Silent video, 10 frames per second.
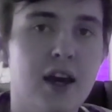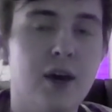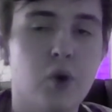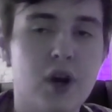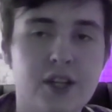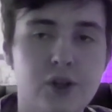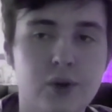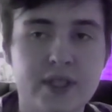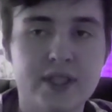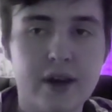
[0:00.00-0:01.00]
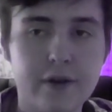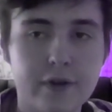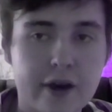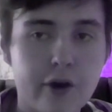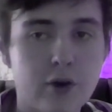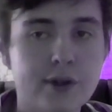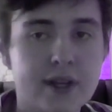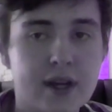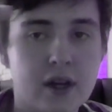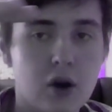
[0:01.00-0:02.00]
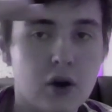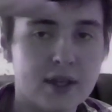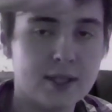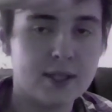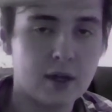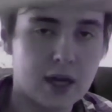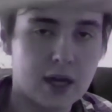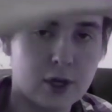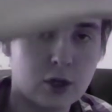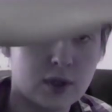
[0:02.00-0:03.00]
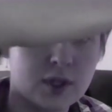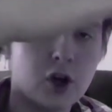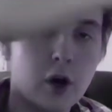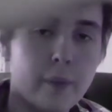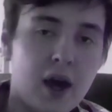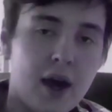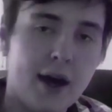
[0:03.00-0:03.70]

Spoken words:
And what I do is instead of like cruising along and slowly coming to a stop,